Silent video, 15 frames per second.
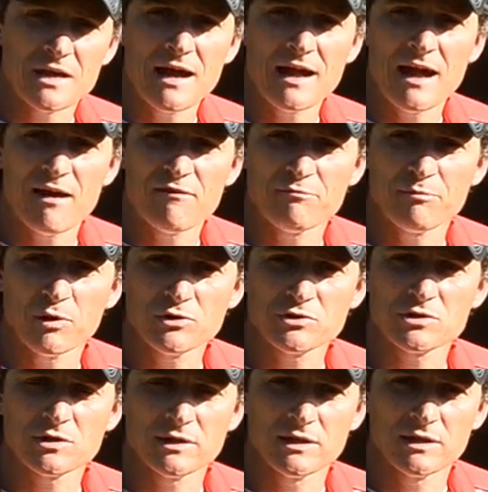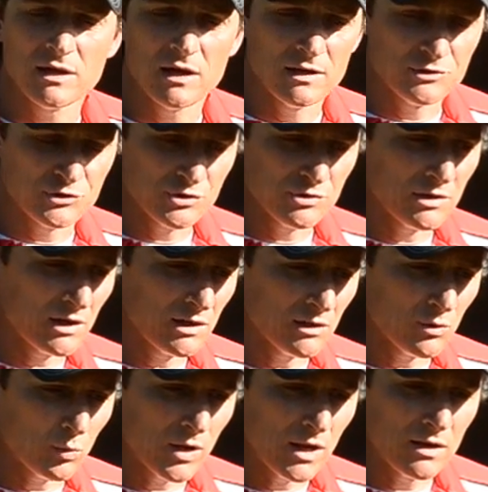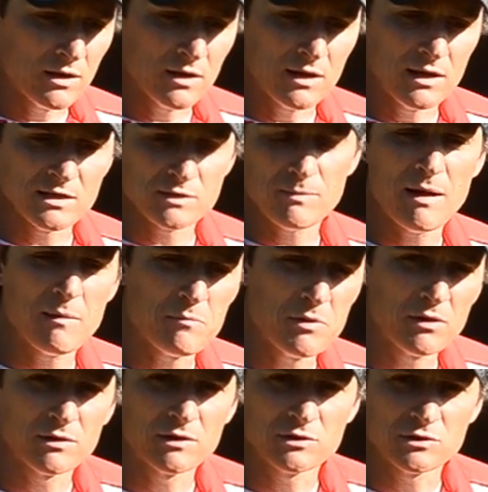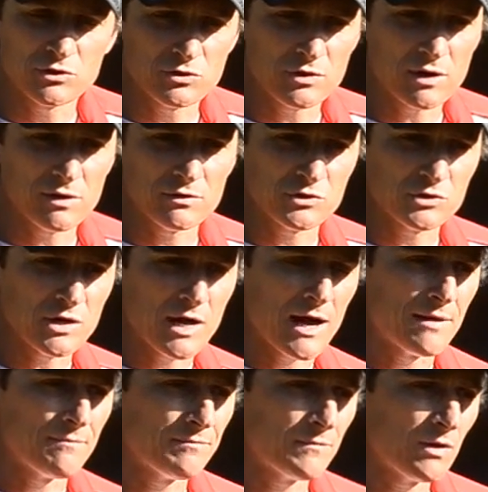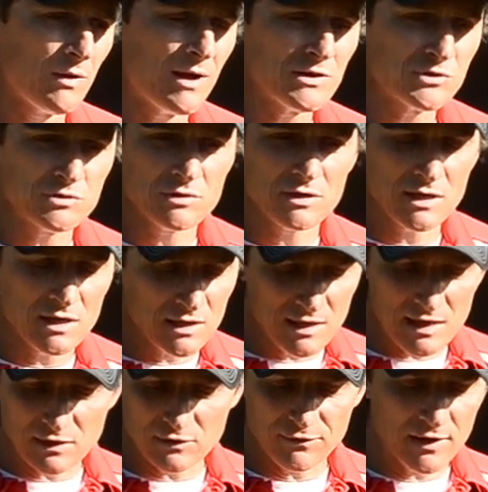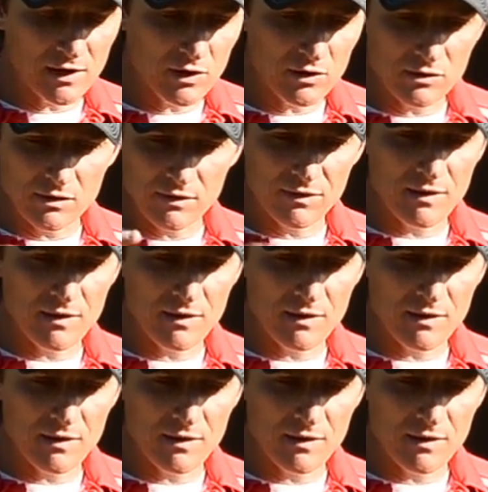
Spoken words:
I have personally in shooting in the wind is my ability to trigger the shot. I shoot an index finger or a